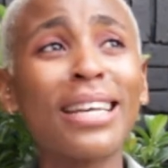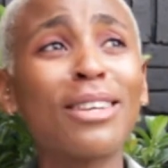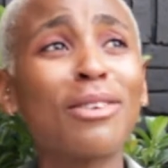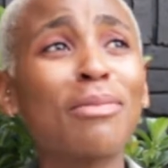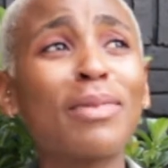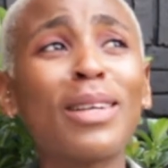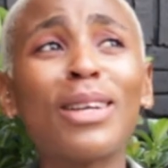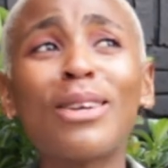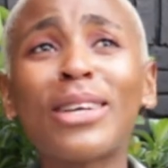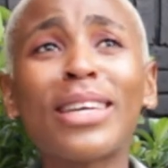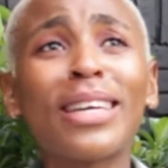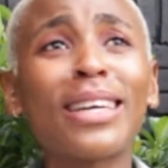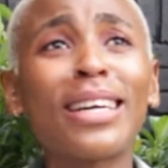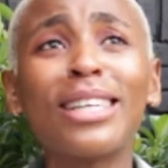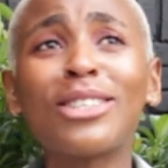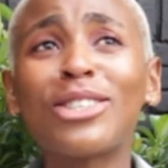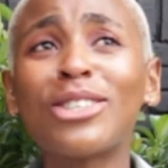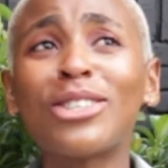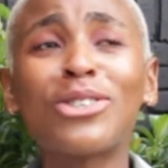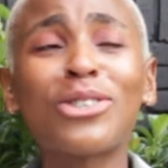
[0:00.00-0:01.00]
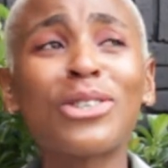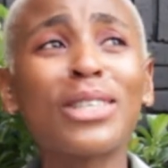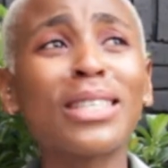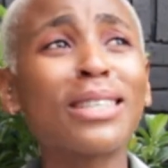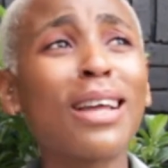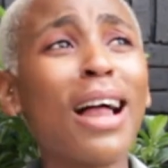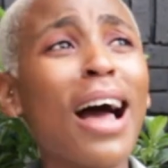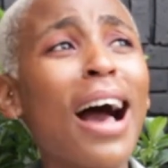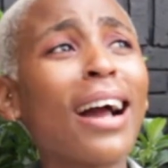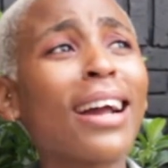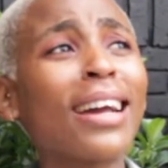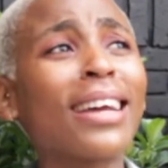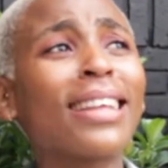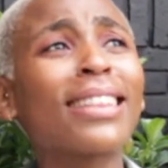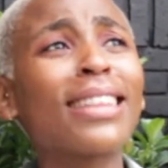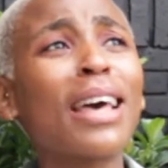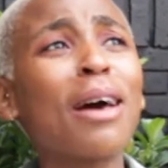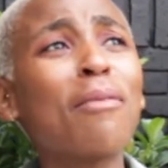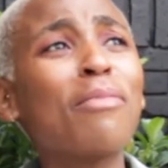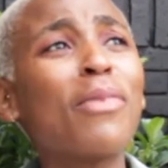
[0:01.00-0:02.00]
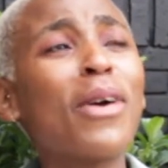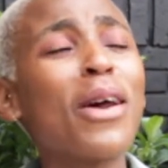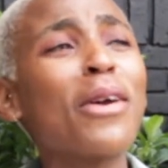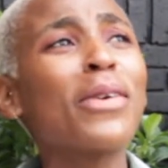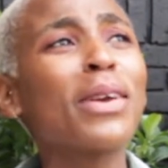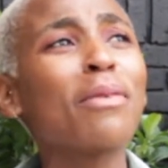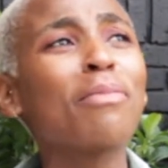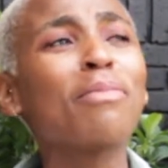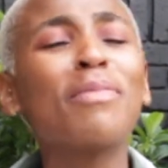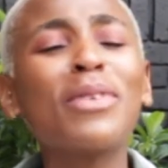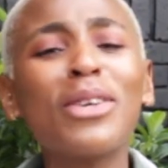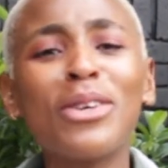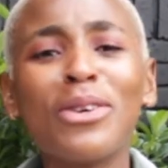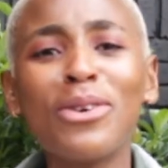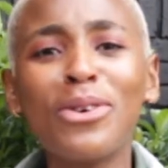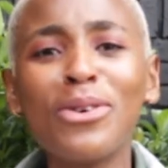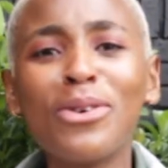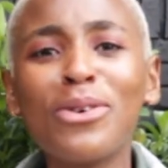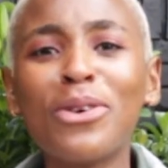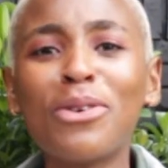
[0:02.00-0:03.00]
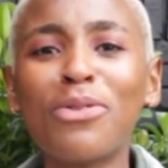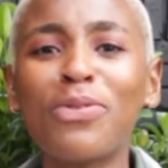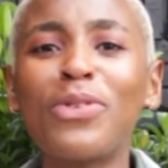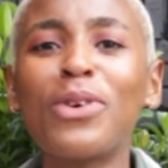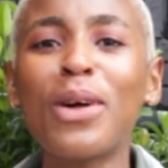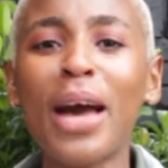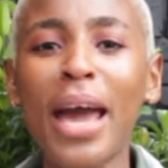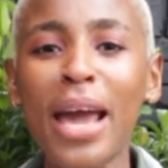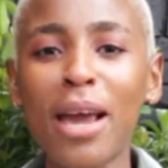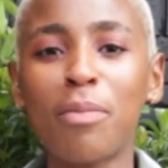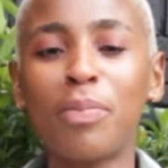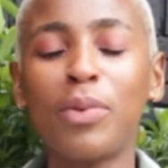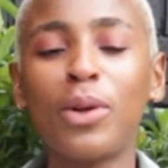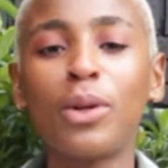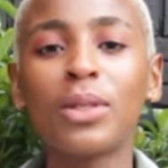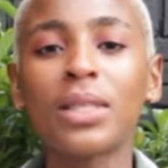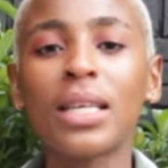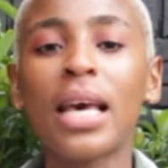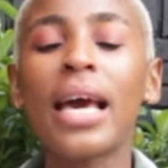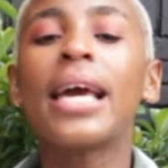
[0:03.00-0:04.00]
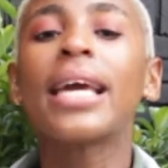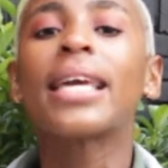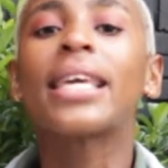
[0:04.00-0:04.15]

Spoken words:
And you'll be looking at your trees like, they're bearing beautiful apples.